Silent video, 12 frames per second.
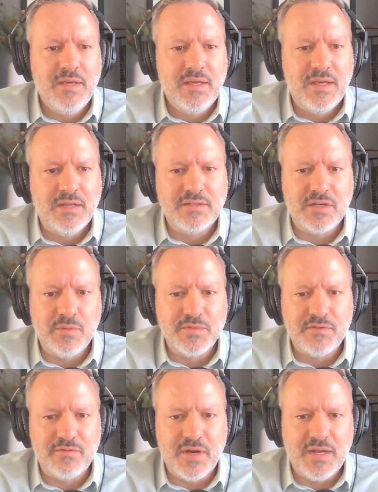in
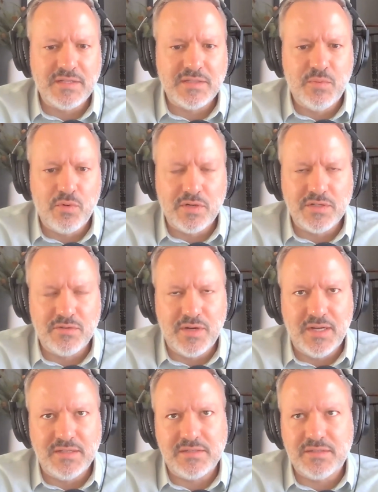terms of rates, mortgage
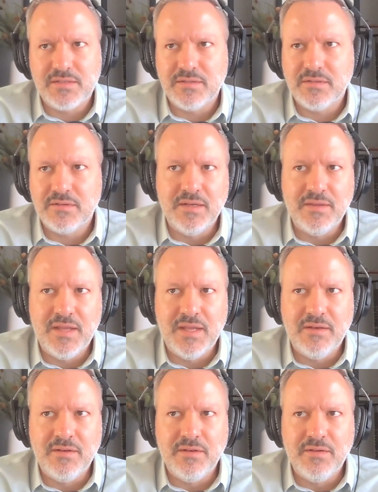rates. And
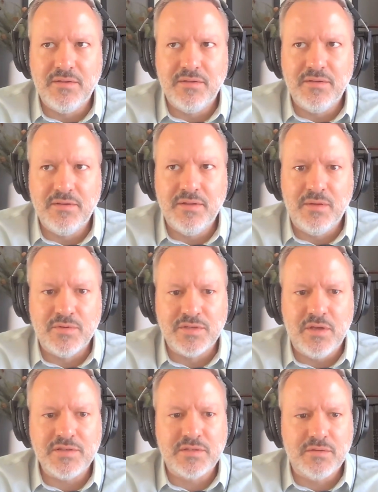then it was
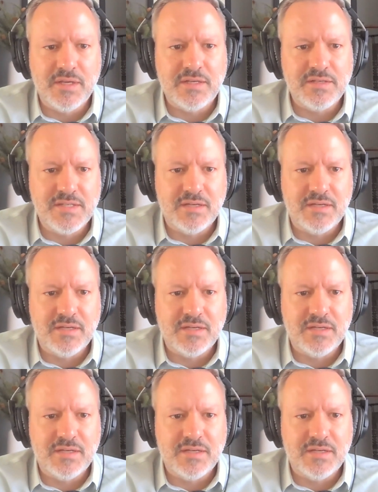also, like you said,